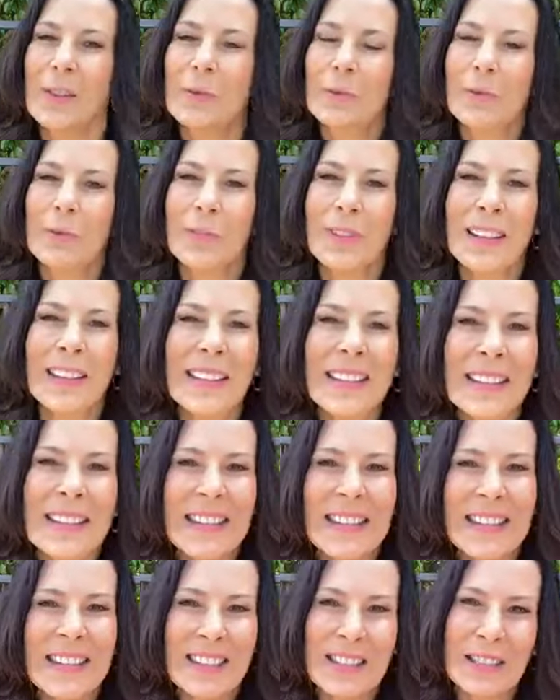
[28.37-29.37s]
really
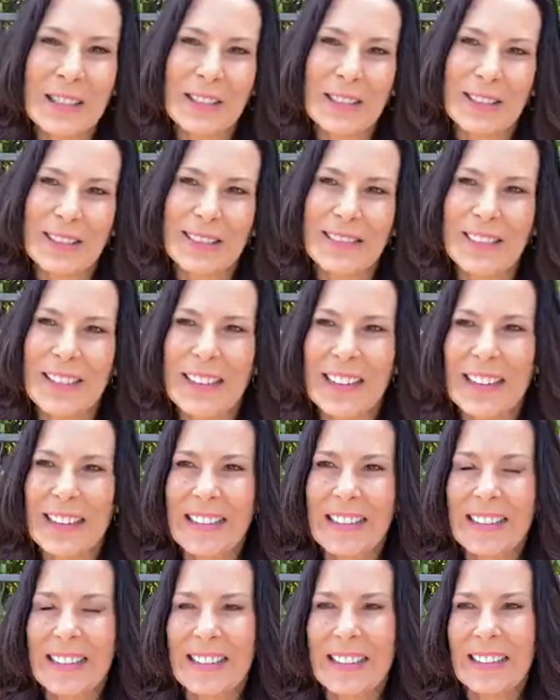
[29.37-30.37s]
need to
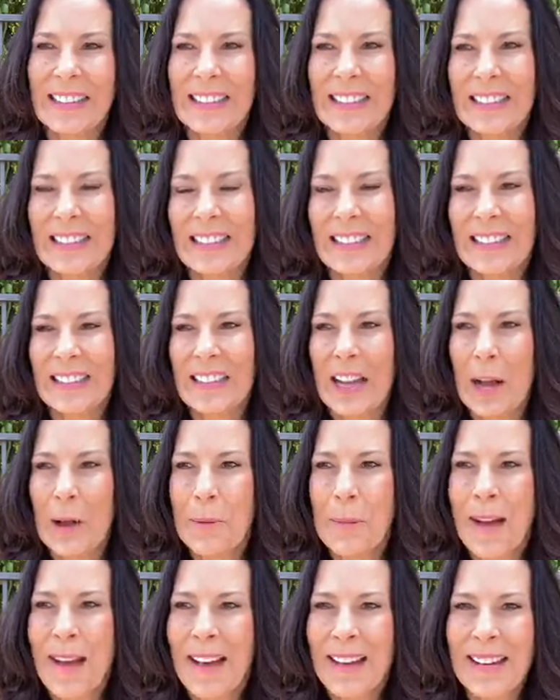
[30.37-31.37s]

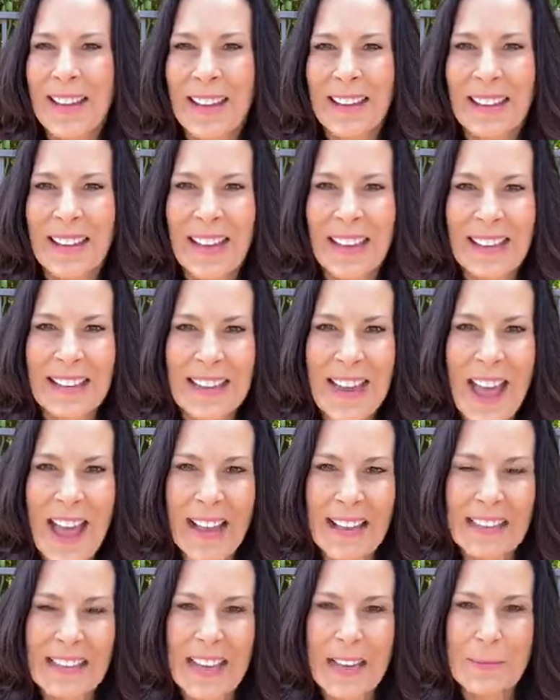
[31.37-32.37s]
come on and
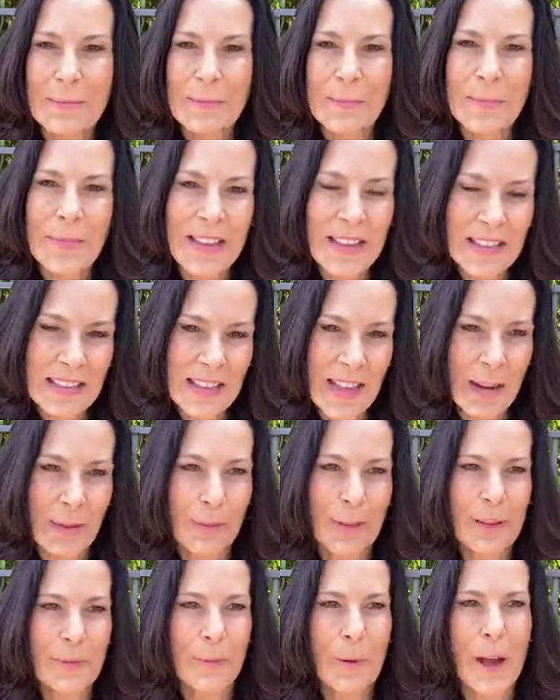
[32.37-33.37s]
connect. I miss
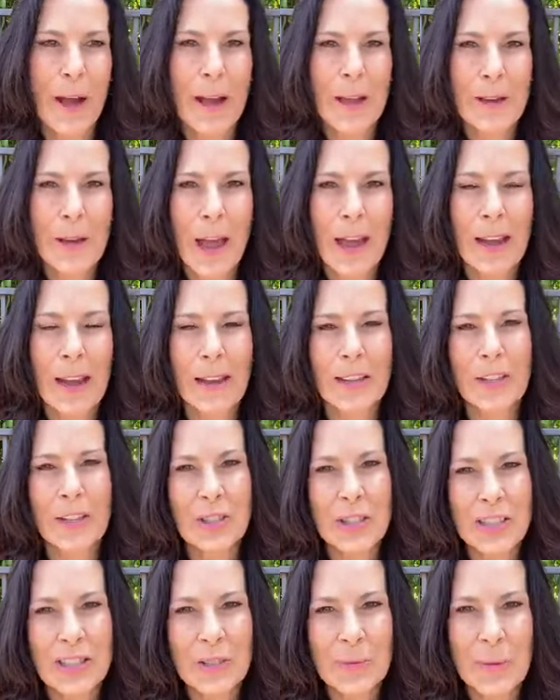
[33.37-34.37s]
everyone, and I
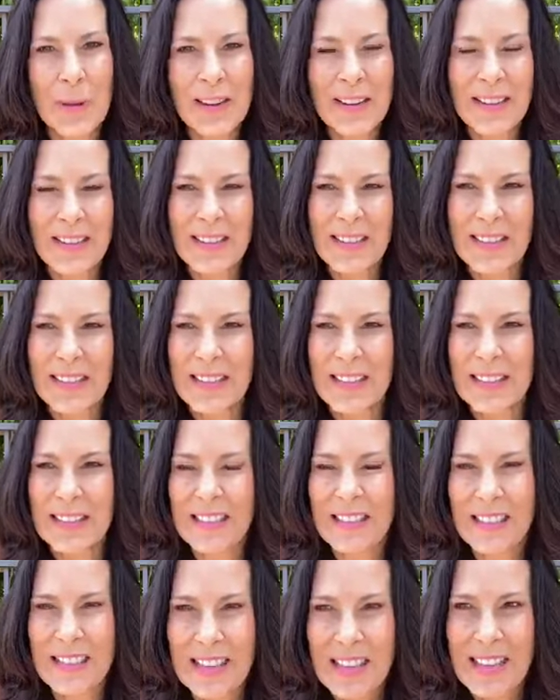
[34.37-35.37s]
just wanted to
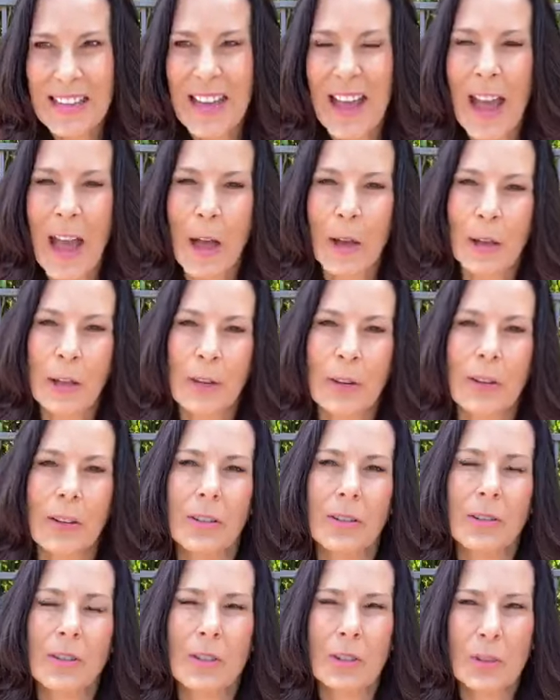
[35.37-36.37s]
see how you're
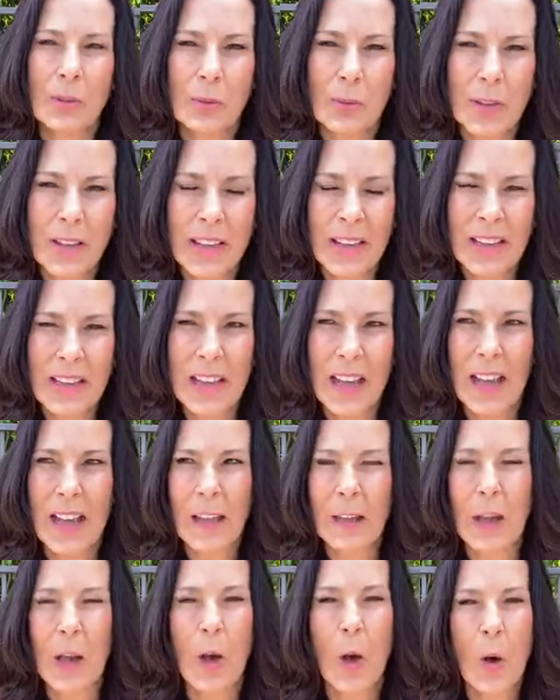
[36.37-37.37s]
doing.
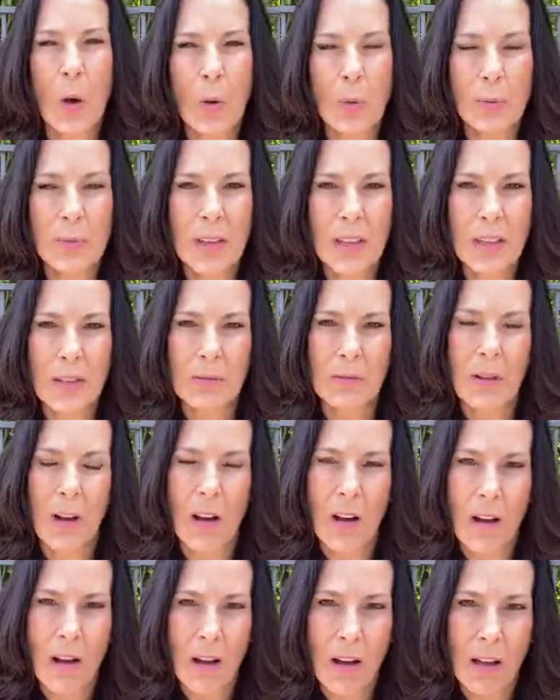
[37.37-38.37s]
I hope that you
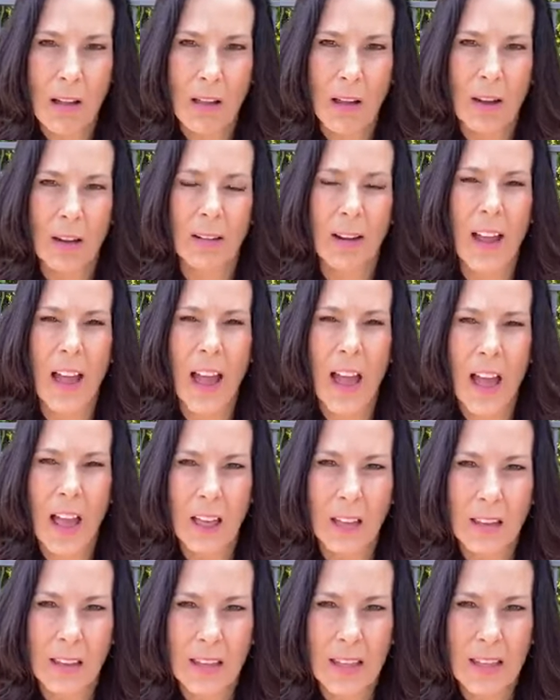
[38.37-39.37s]
all are
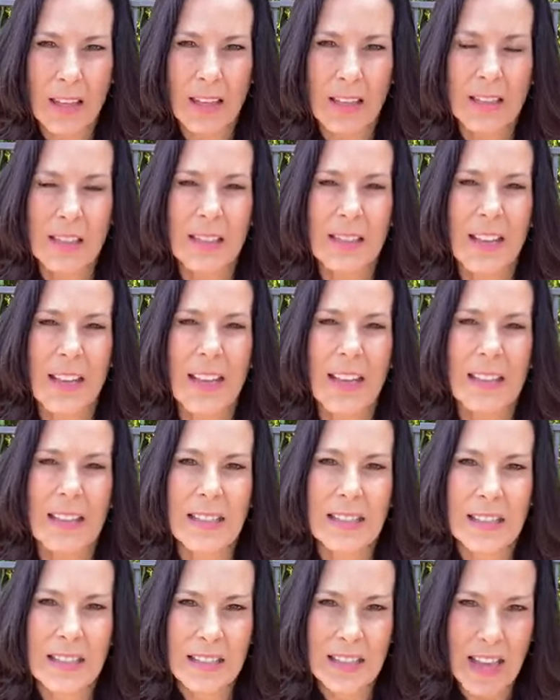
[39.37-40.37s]
healthy and staying
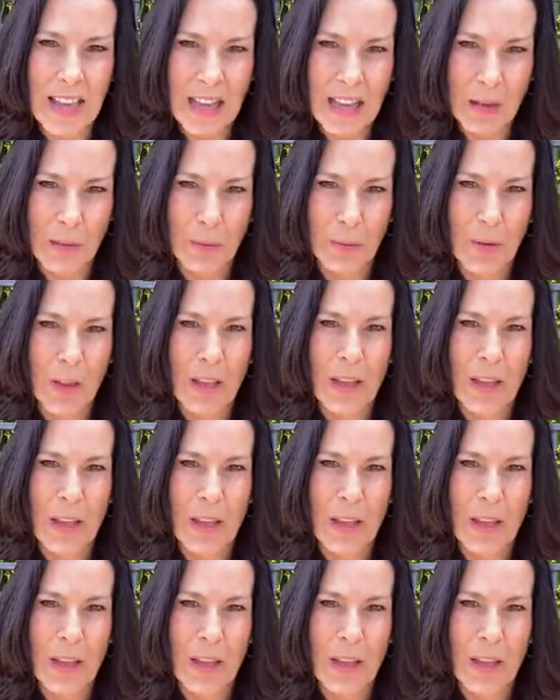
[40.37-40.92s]
safe,